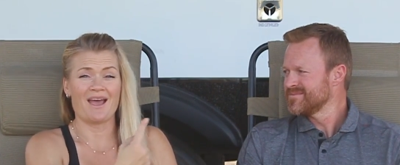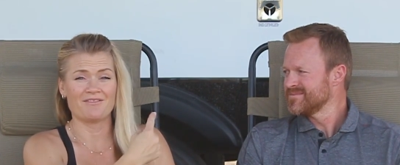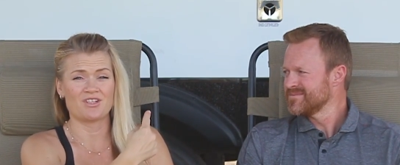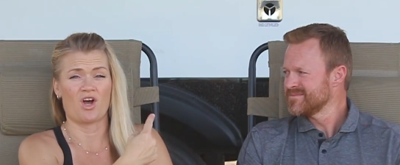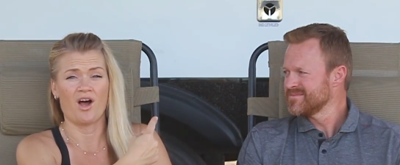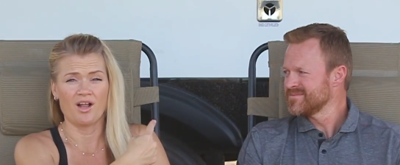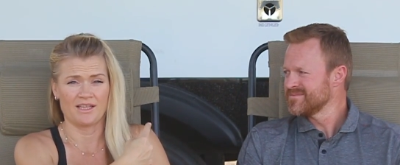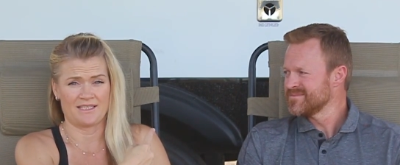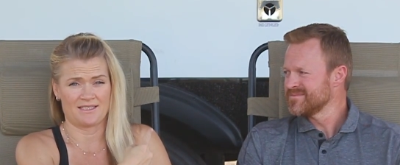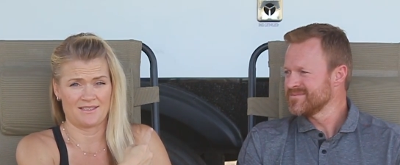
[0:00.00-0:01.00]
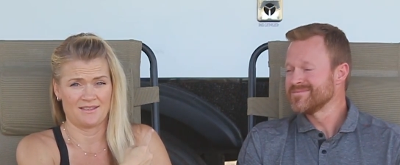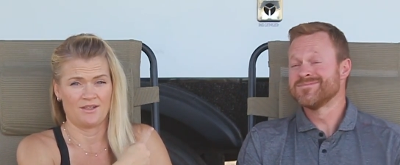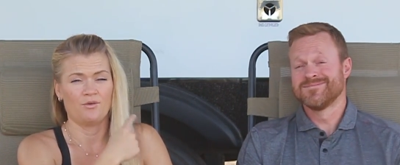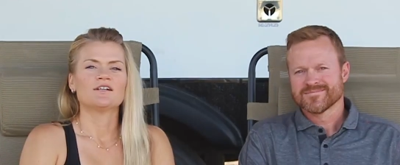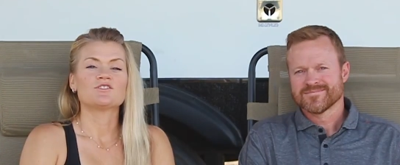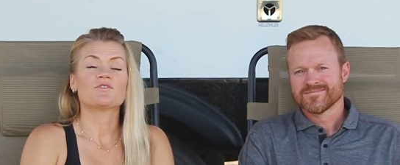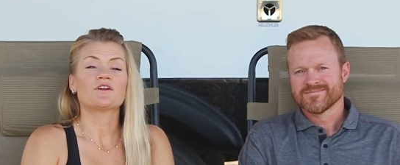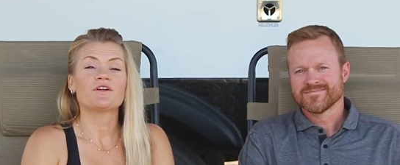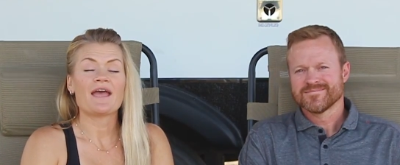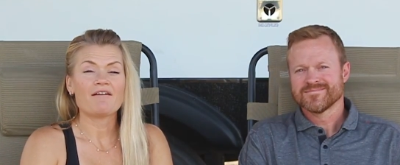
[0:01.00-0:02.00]
Speaker 1: have to haul it. So there
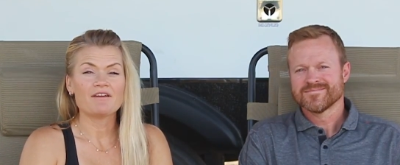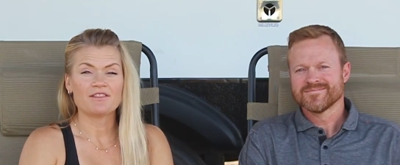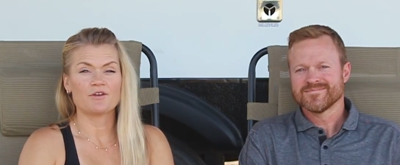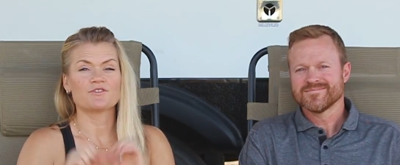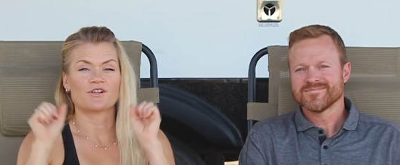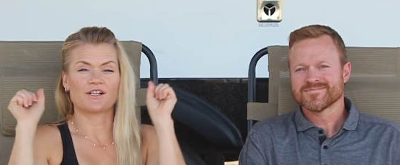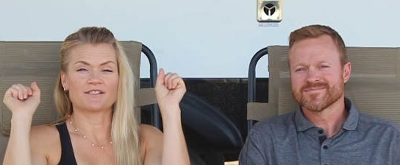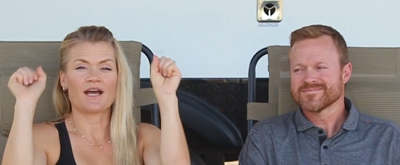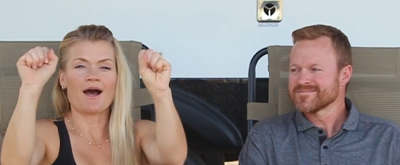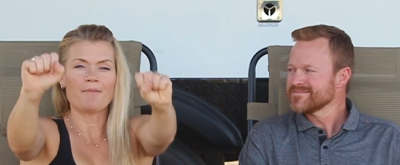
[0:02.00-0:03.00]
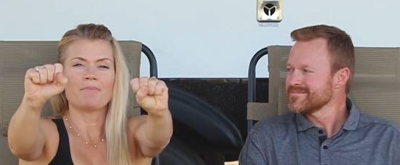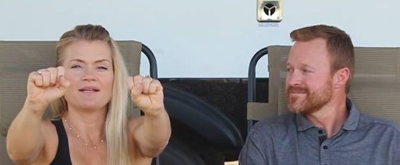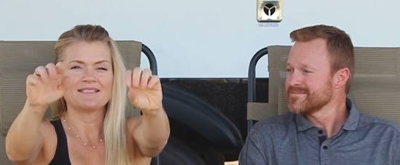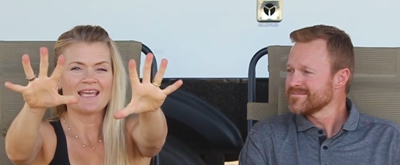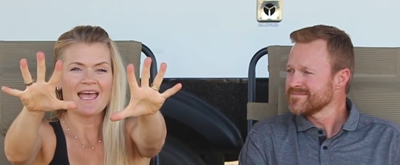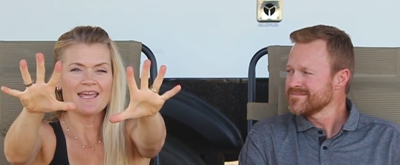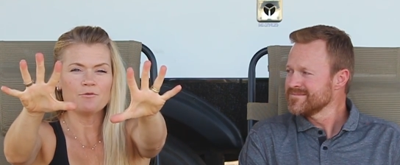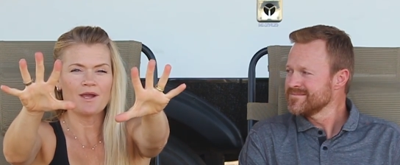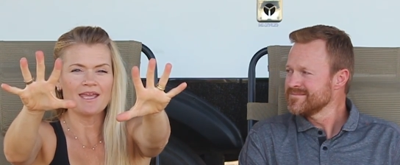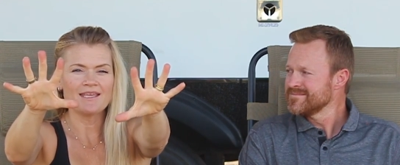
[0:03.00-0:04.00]
you have it. Those are our top 10
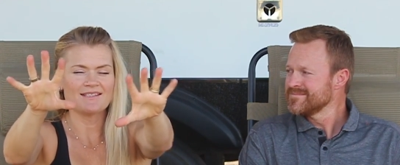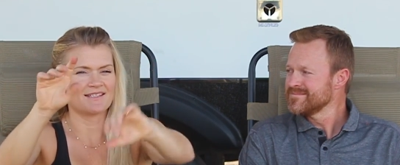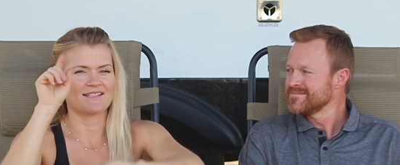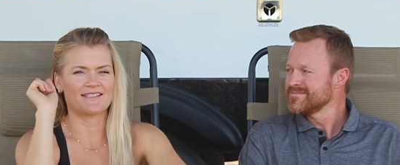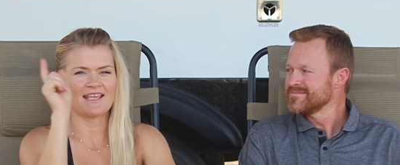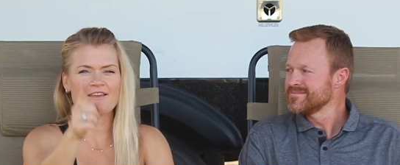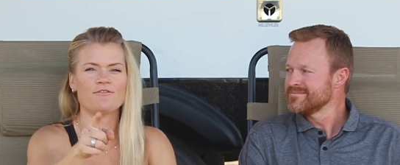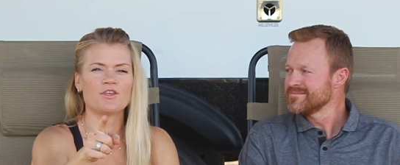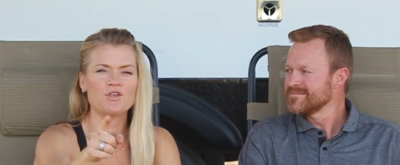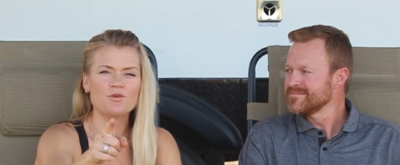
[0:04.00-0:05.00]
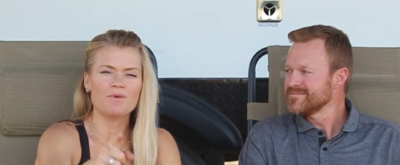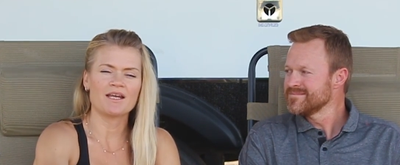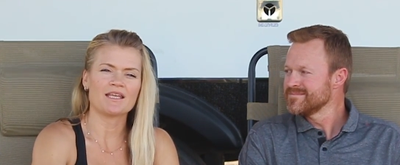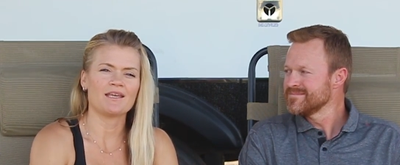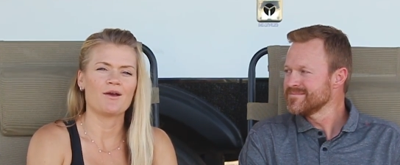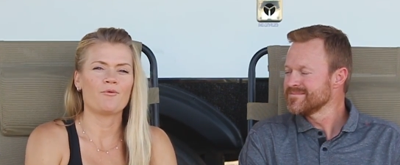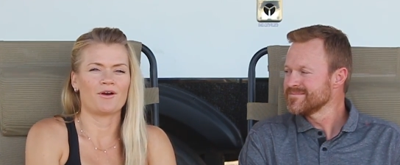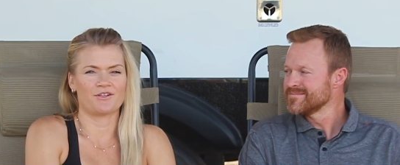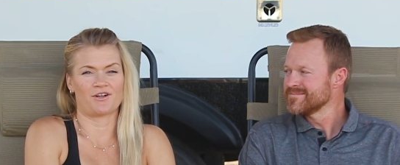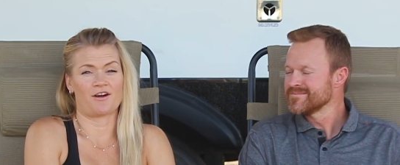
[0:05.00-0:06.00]
ways to save you money while
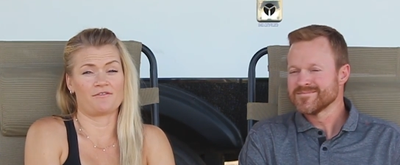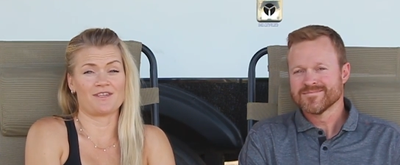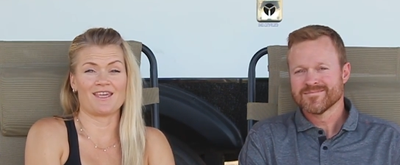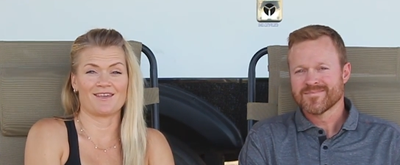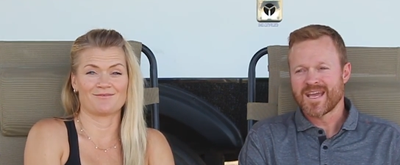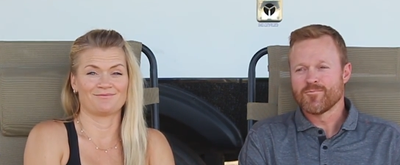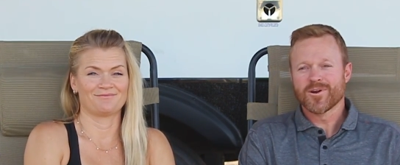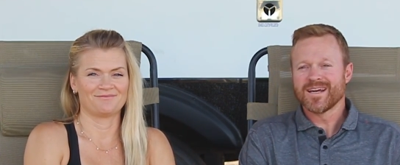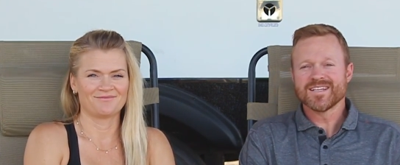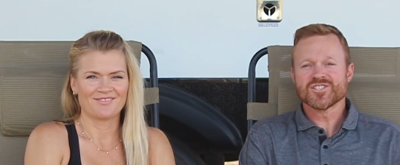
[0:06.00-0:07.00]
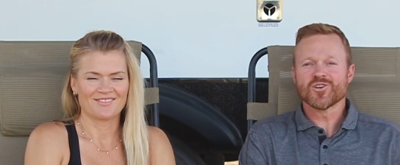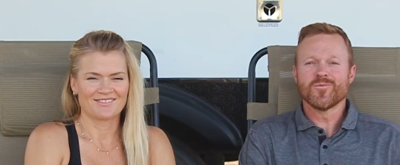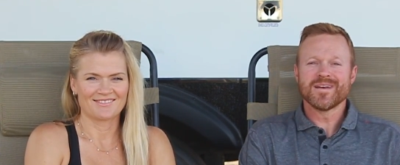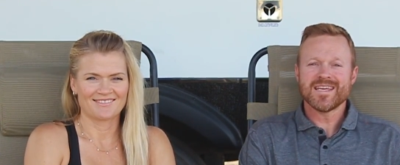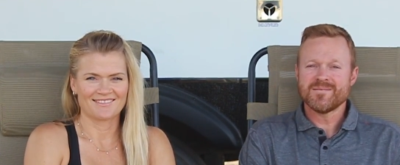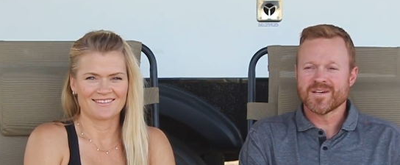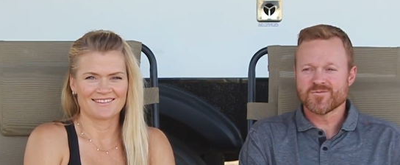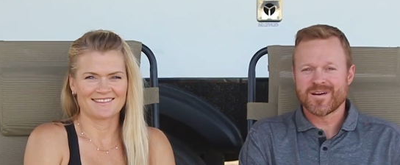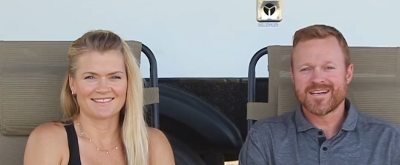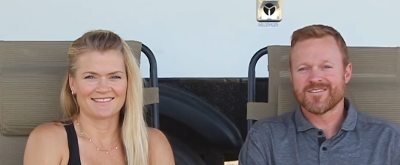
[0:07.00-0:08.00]
you're
Speaker 2: RVing. And we're getting so many emails
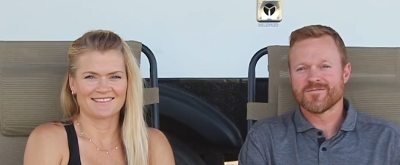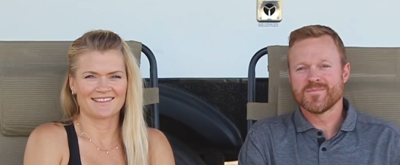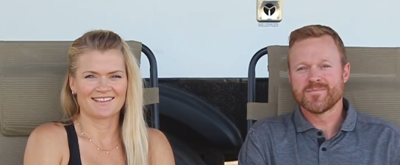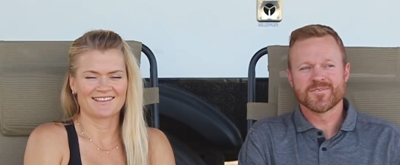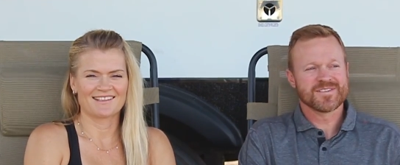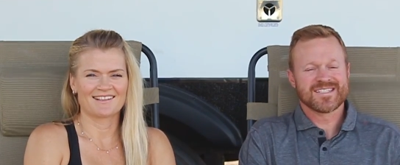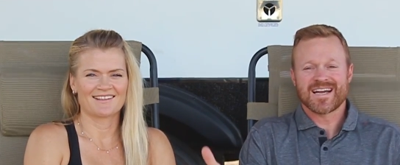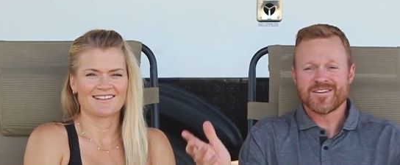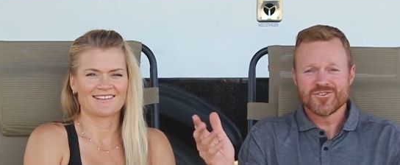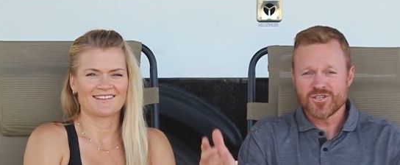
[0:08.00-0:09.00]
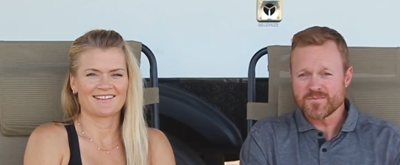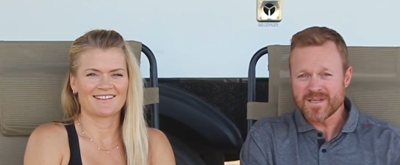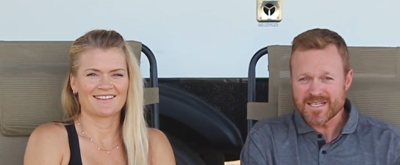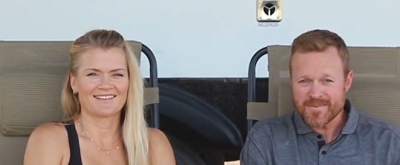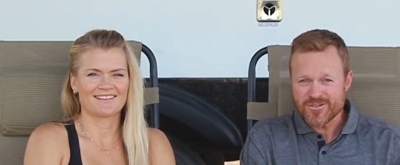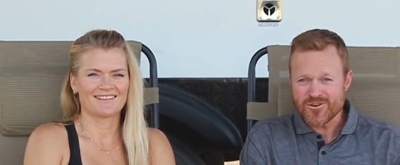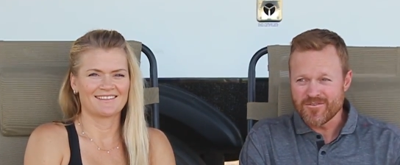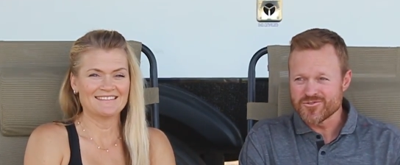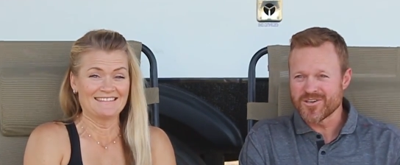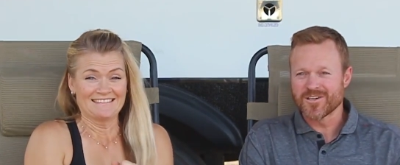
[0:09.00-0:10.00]
right now from people that are saying, I just picked up my
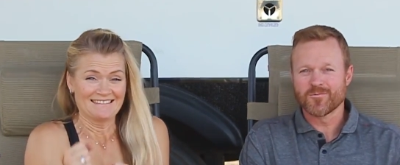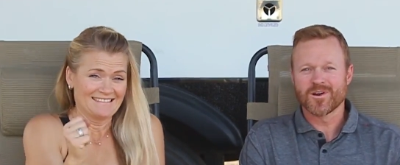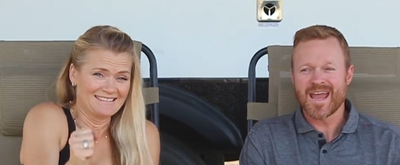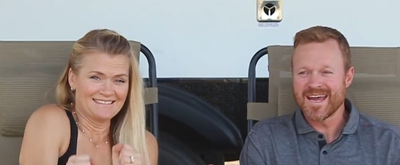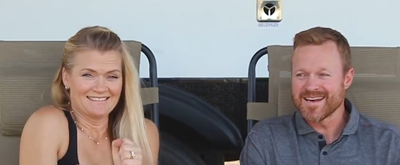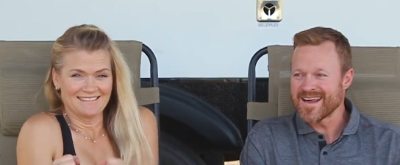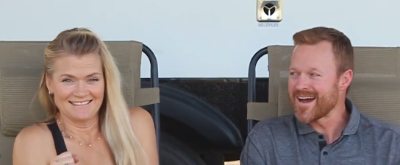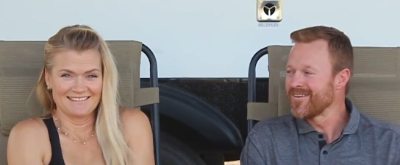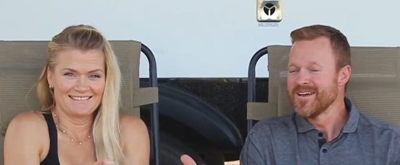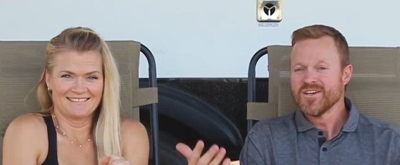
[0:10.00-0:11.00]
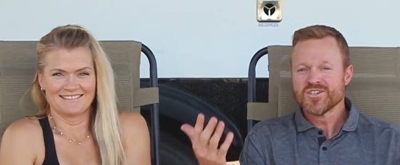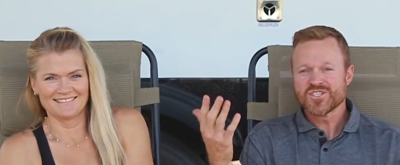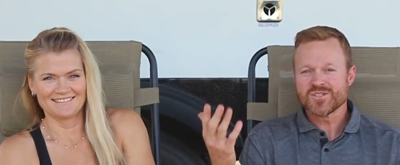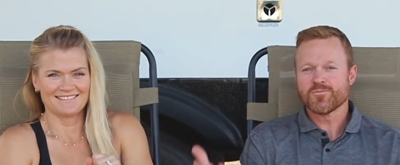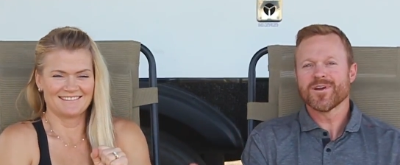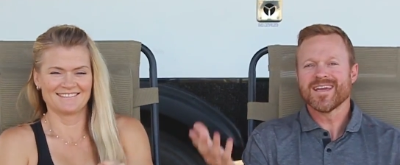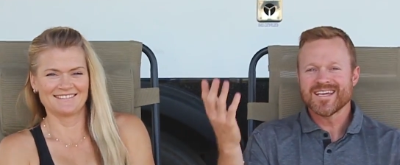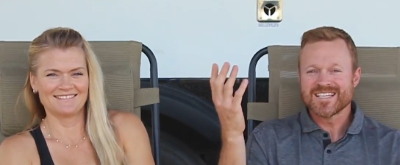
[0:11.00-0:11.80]
travel trailer, we're headed out. Spring